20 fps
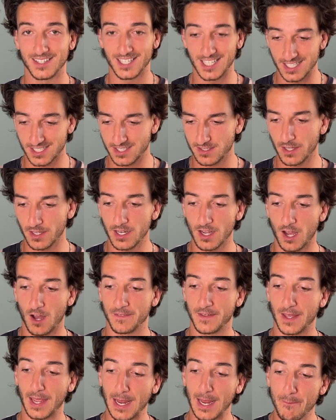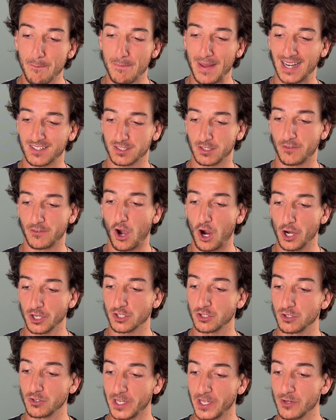did a study on the impact of
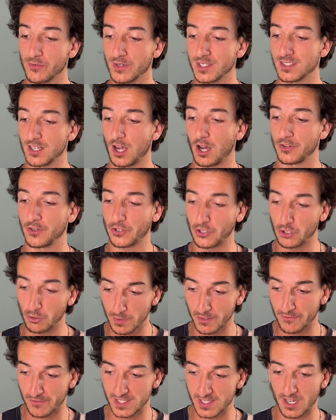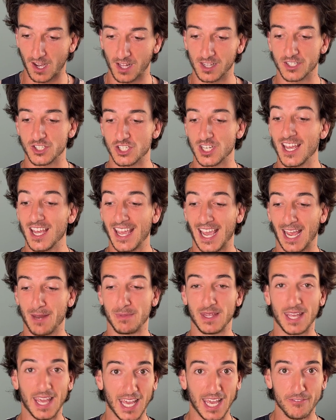heart coherence on human physiology and
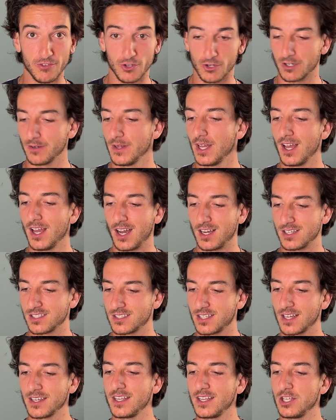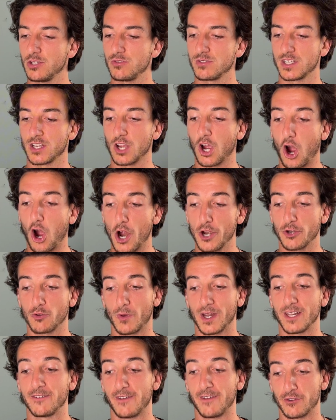behavior, a study using heart
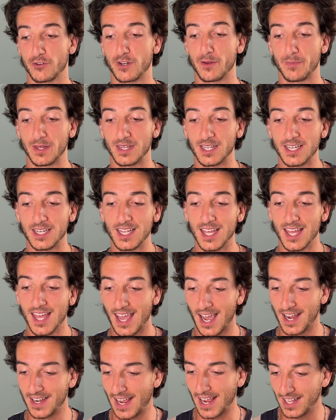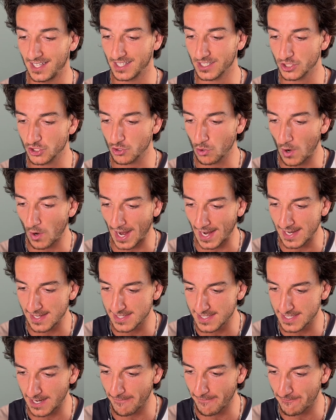rate variability and
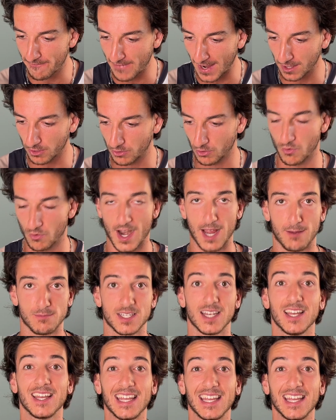electroencephalograms,